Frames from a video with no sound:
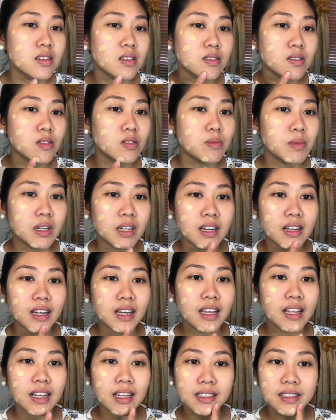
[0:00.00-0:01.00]
So,
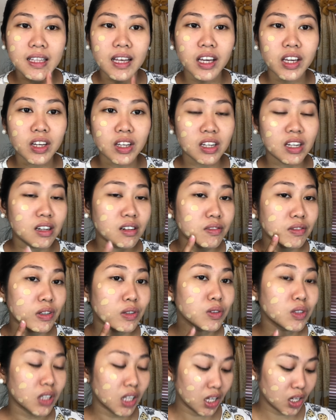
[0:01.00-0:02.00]
maglagay lang tayo ng
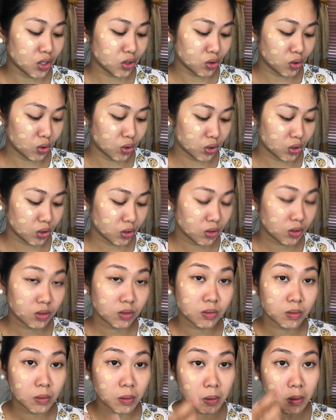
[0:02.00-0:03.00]
foundation
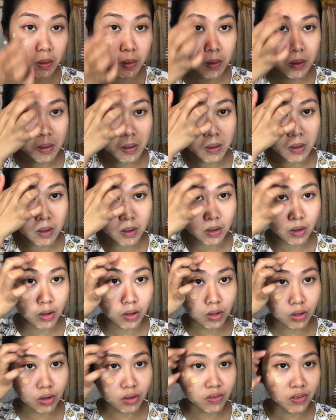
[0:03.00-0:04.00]

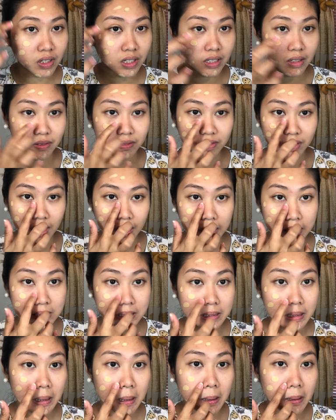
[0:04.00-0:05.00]
all over the
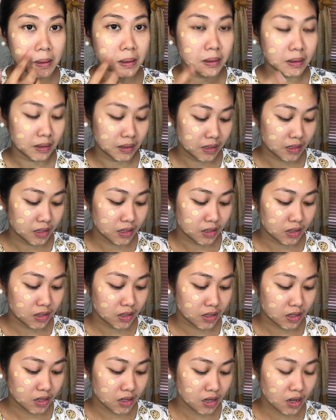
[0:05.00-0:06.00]
face.
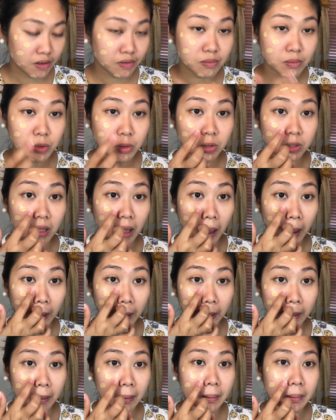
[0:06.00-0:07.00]
Half muna.